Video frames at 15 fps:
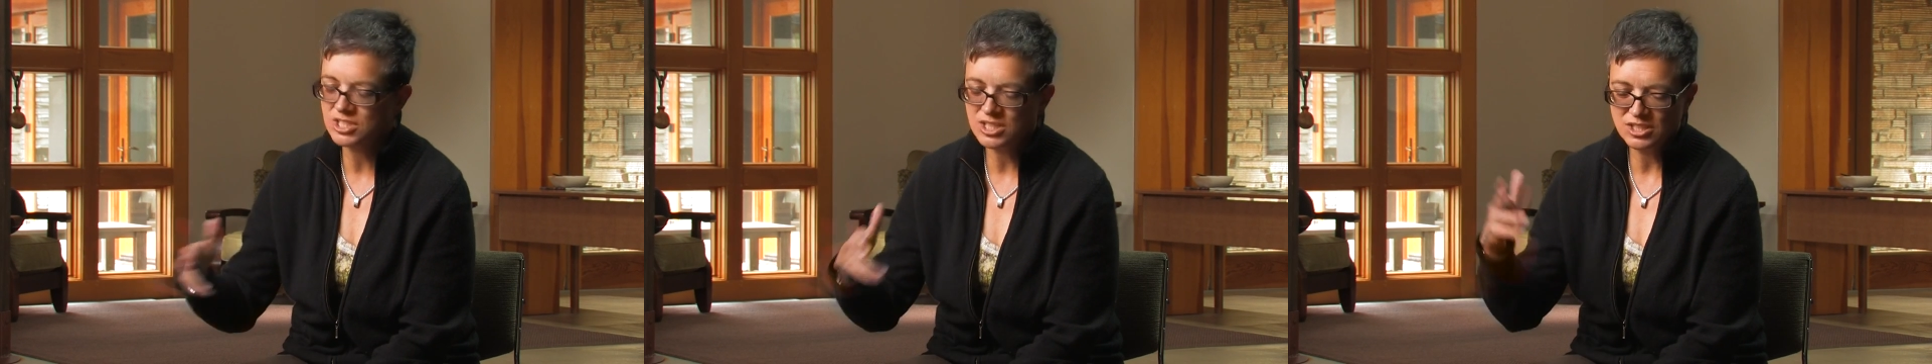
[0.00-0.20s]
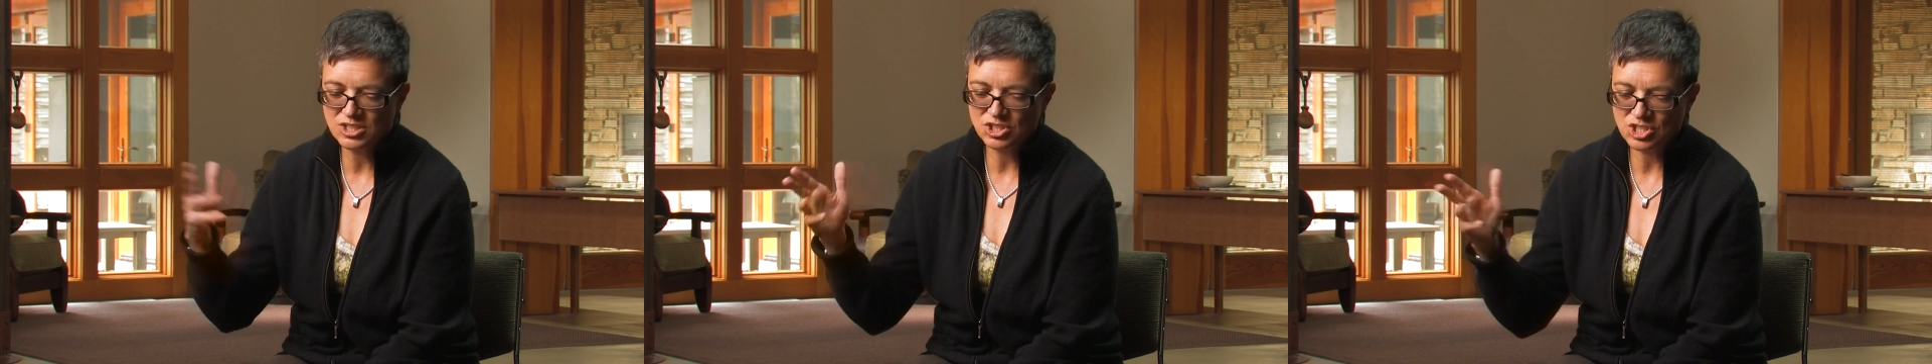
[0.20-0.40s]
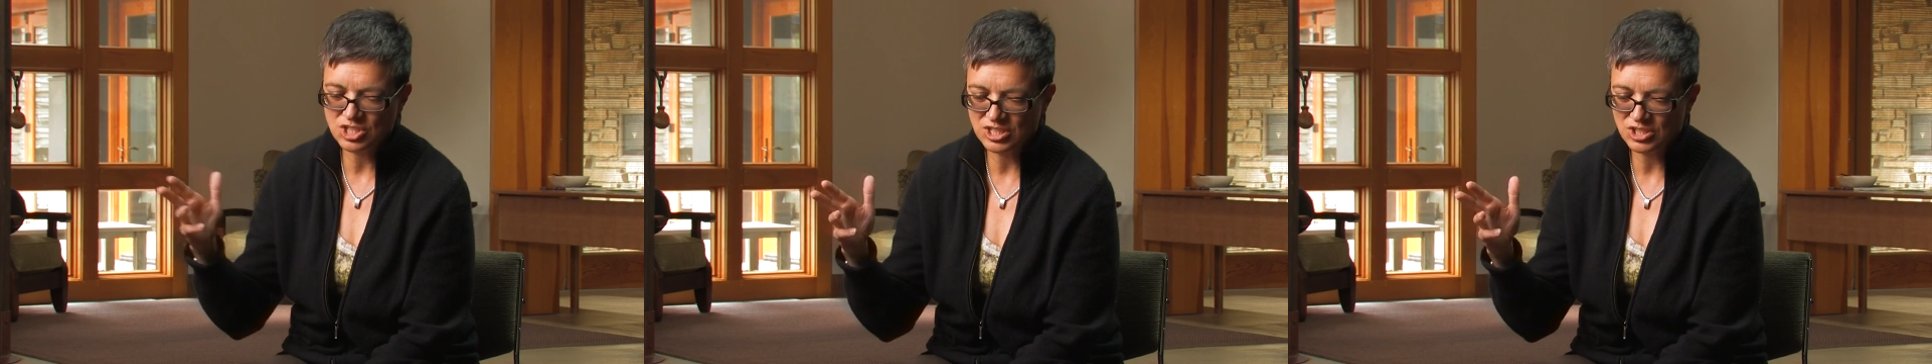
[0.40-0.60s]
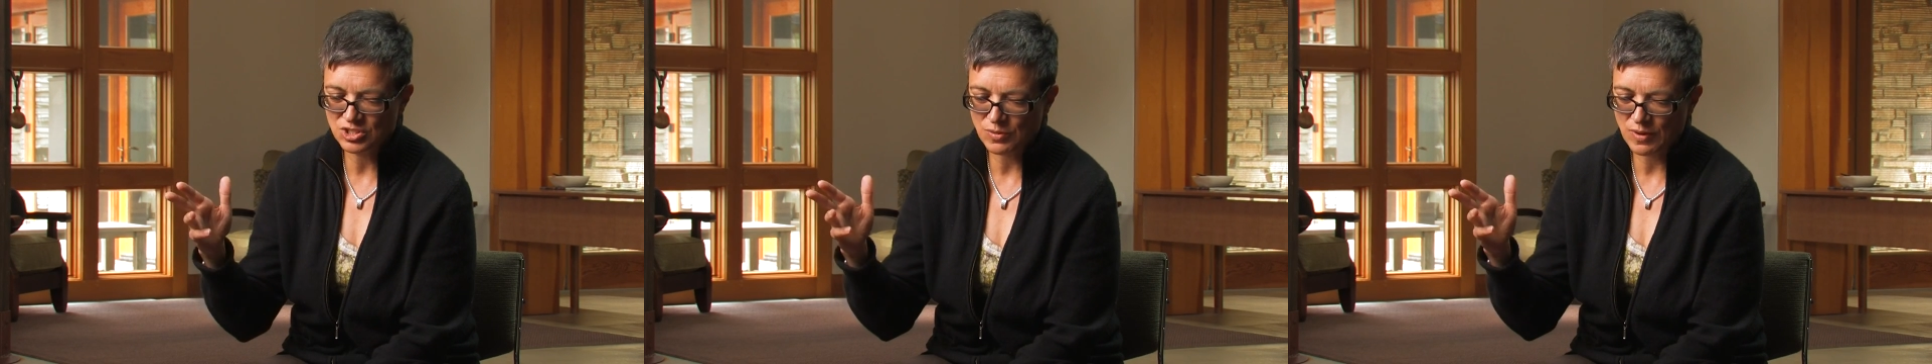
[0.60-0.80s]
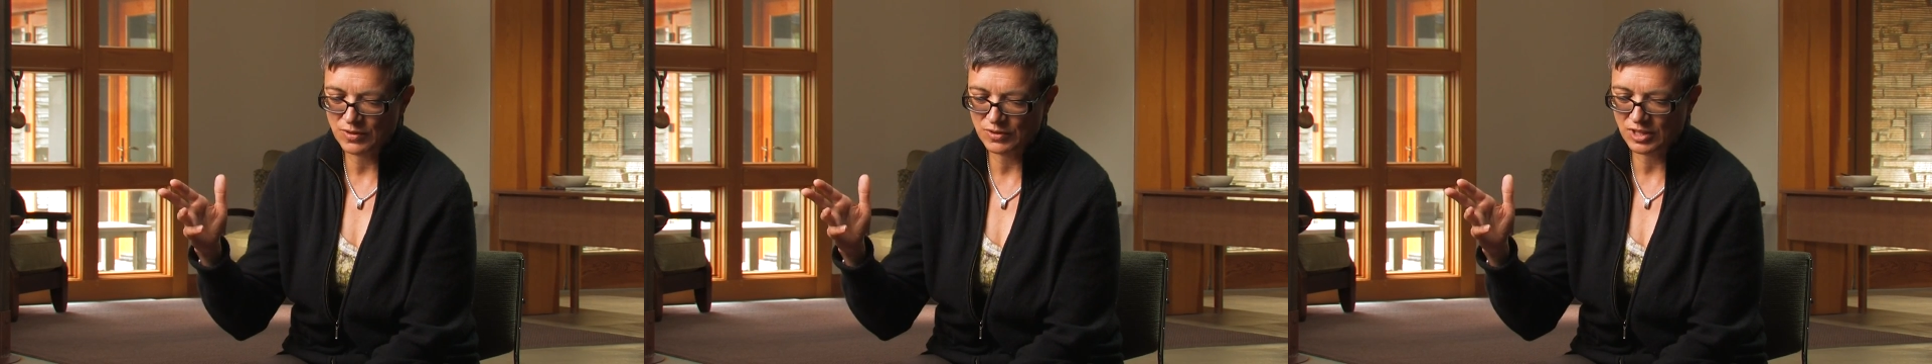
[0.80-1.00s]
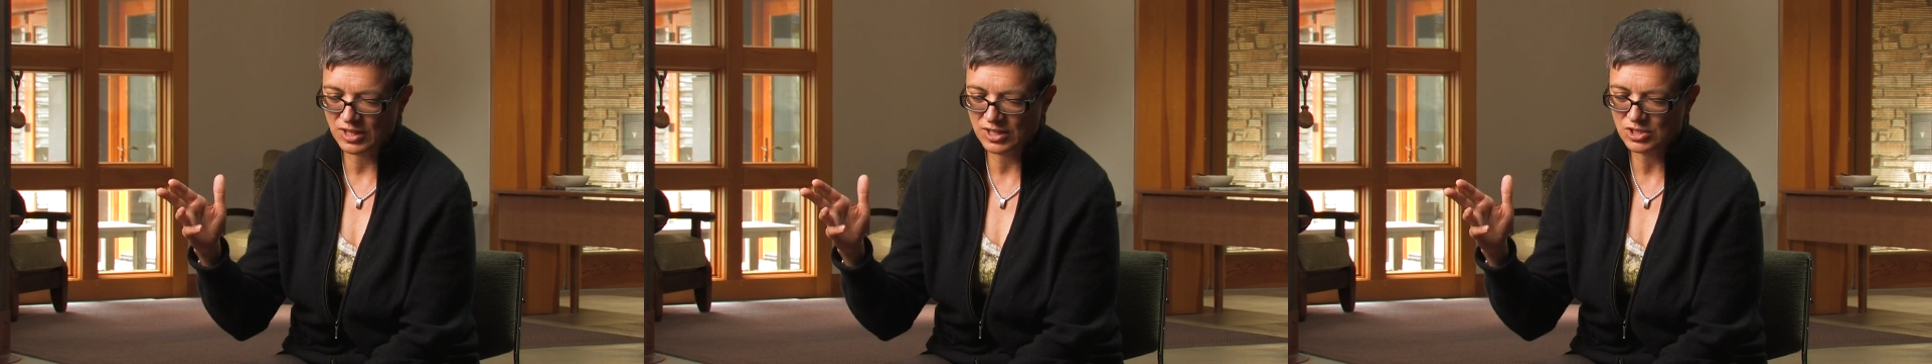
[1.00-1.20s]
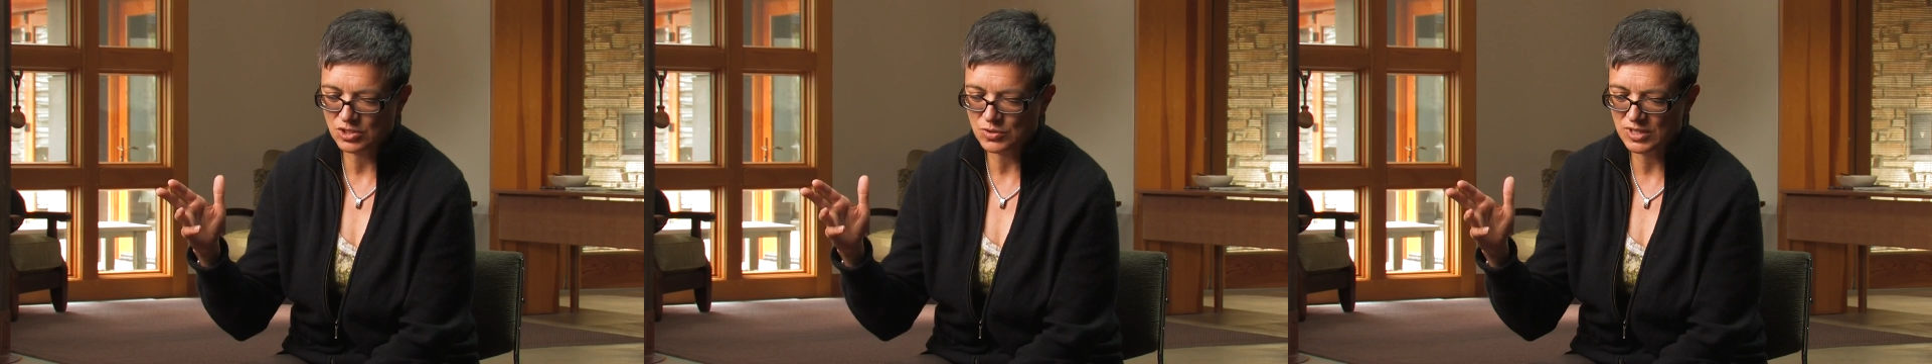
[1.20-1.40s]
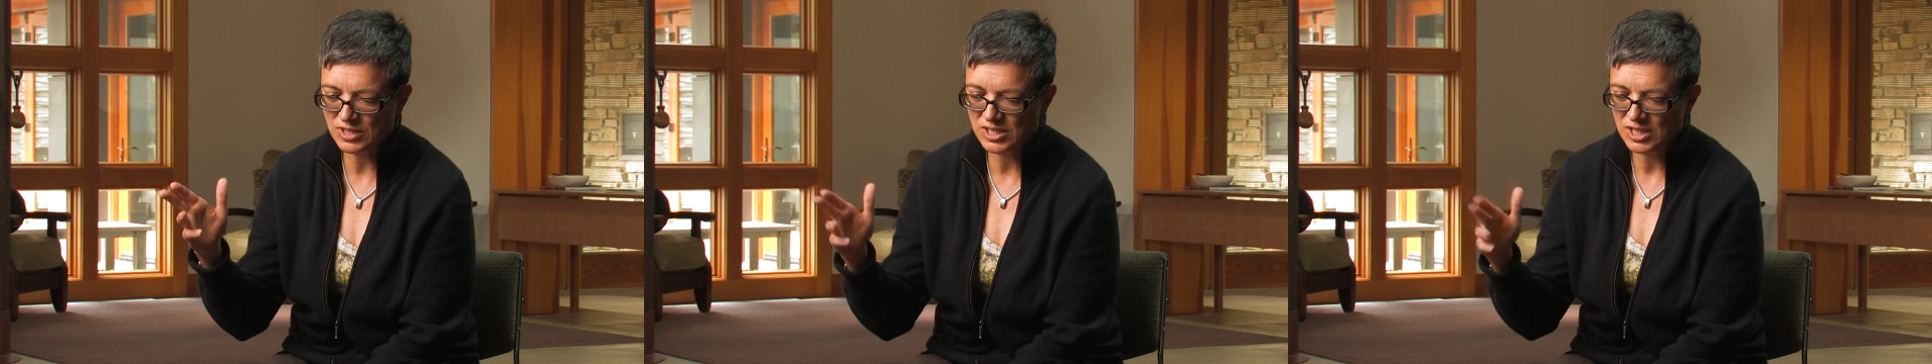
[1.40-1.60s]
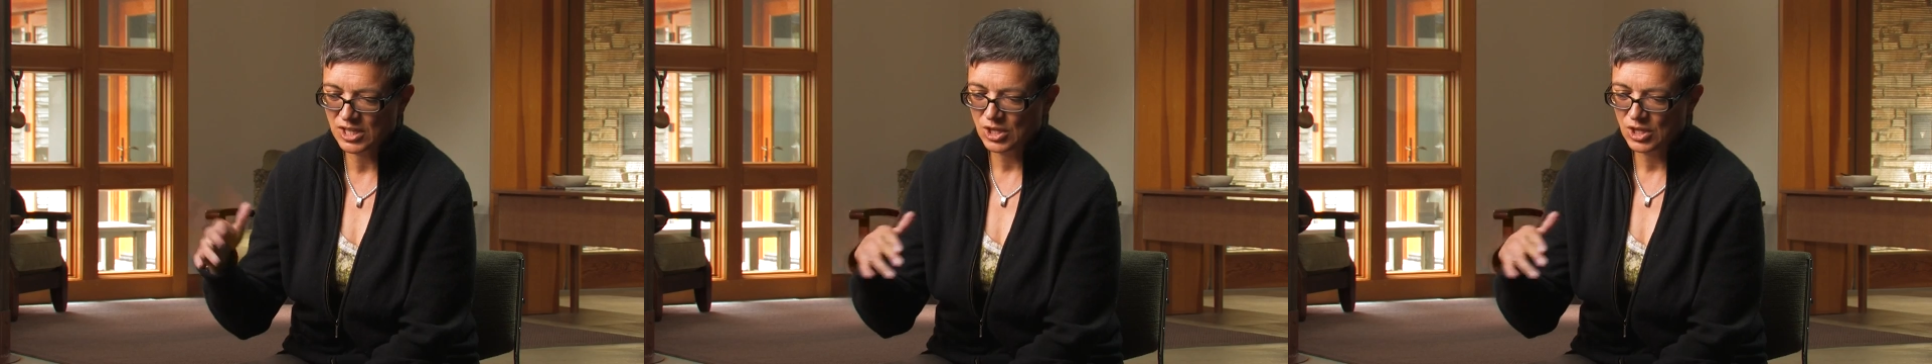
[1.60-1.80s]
teach and teach around the country, and